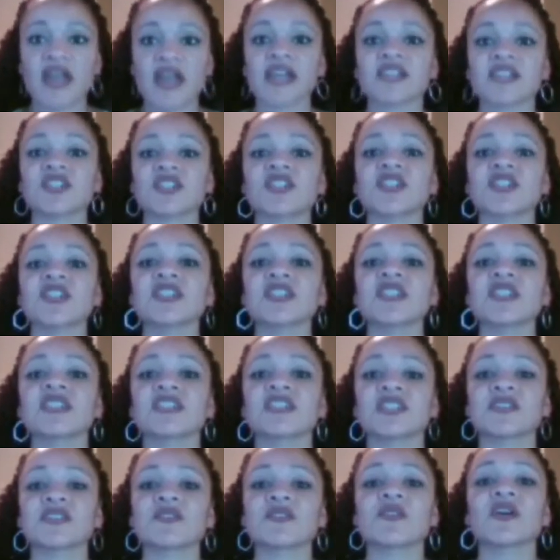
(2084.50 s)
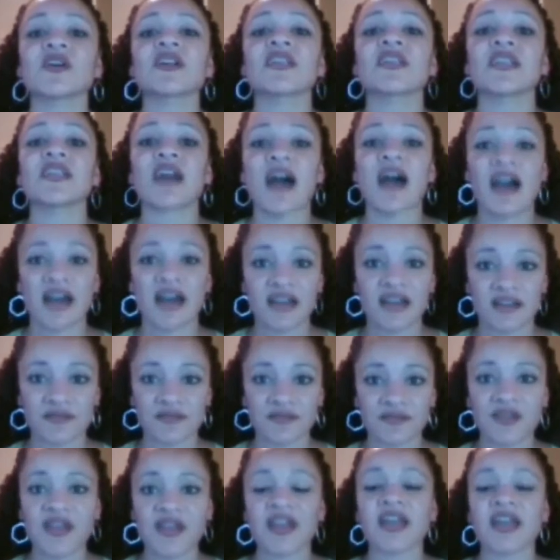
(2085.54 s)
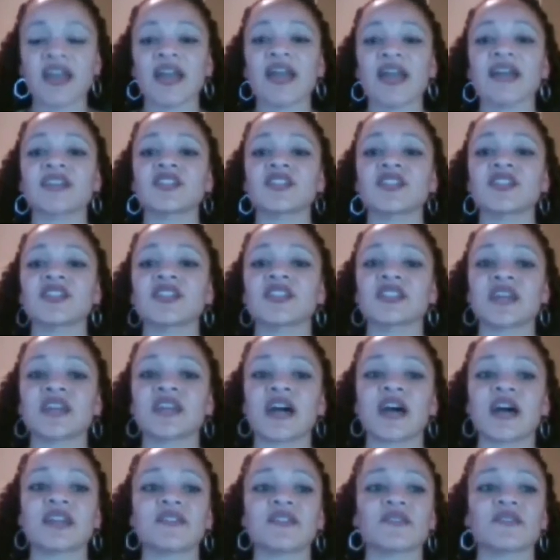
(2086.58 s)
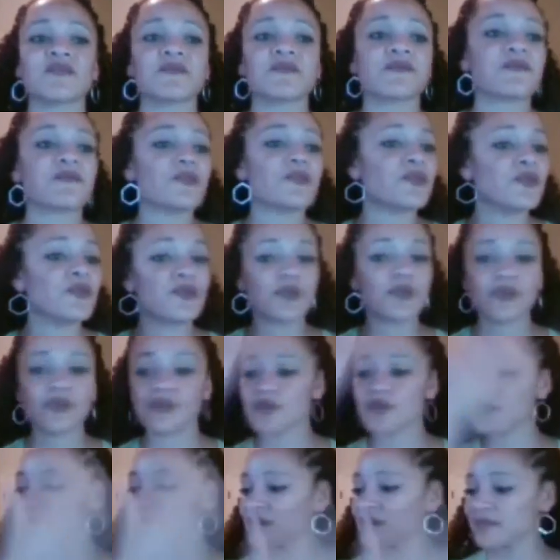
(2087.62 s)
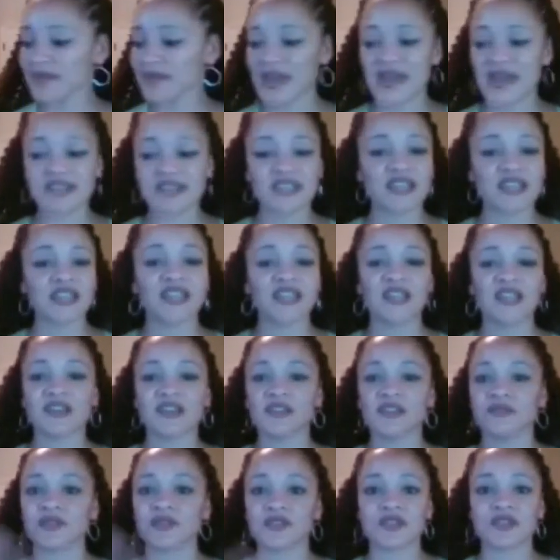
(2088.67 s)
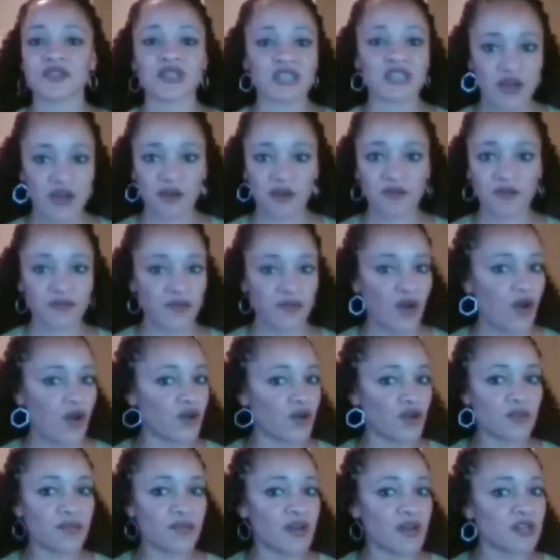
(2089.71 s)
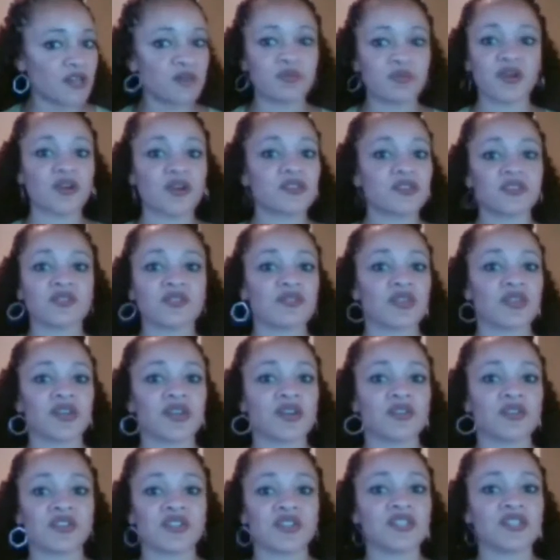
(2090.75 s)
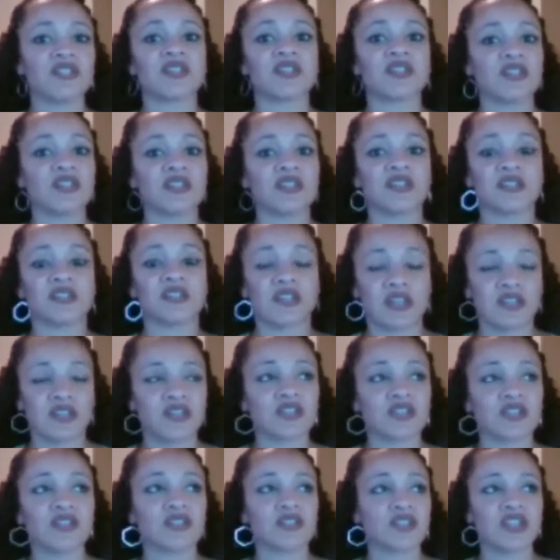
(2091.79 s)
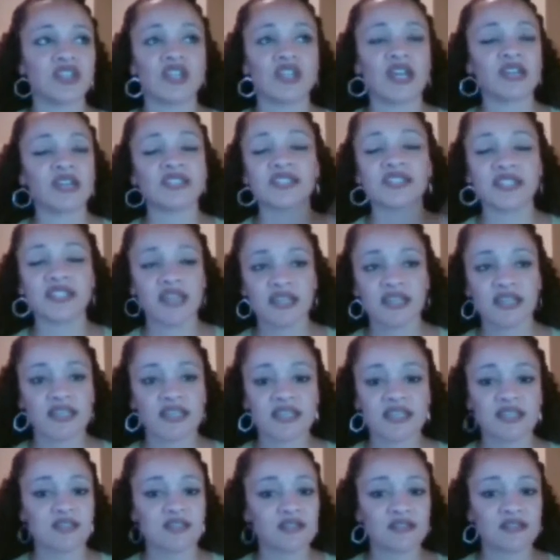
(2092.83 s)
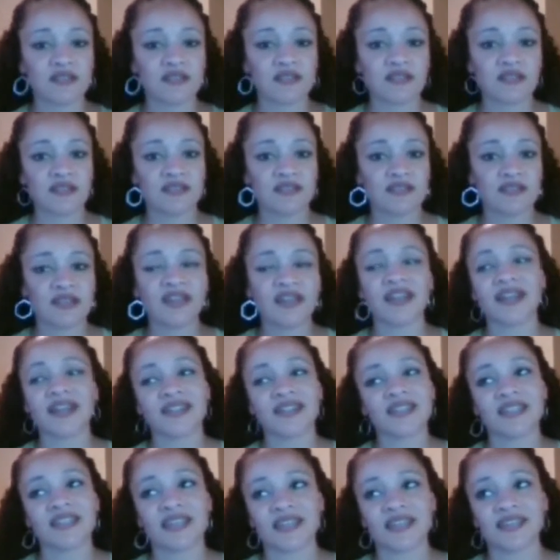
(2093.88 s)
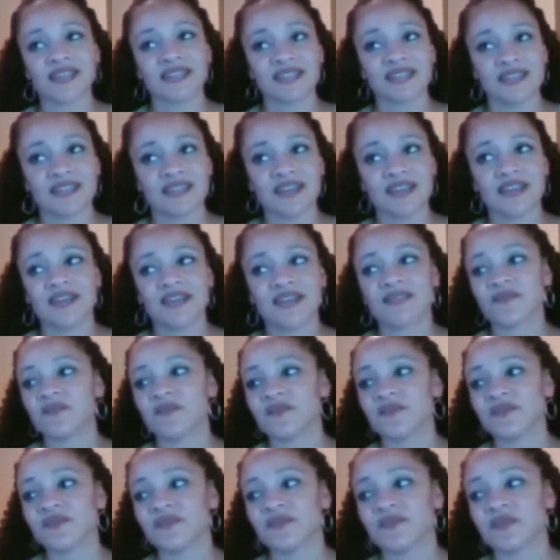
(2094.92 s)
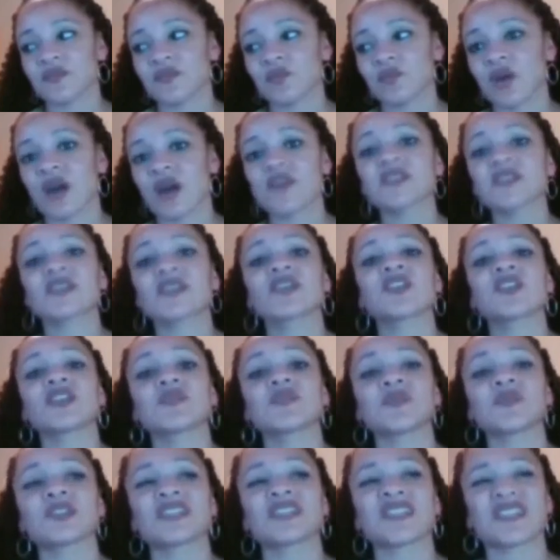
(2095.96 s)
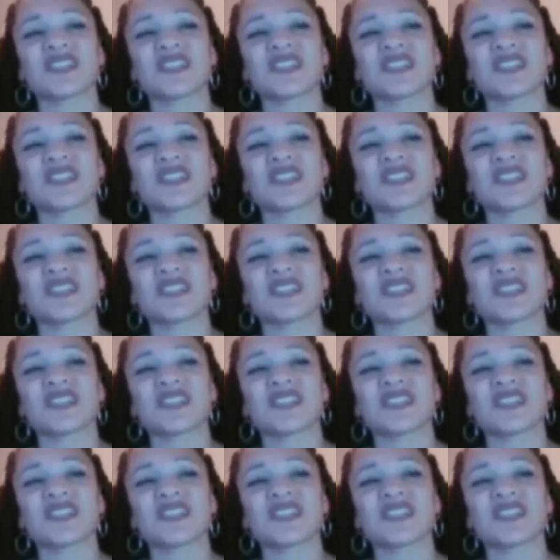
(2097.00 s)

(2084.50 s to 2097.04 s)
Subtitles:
And she's still alive. And she's got full capacity of herself. All her body parts are there. She's good. Yes, she had sex. Not had sex. I'll say she was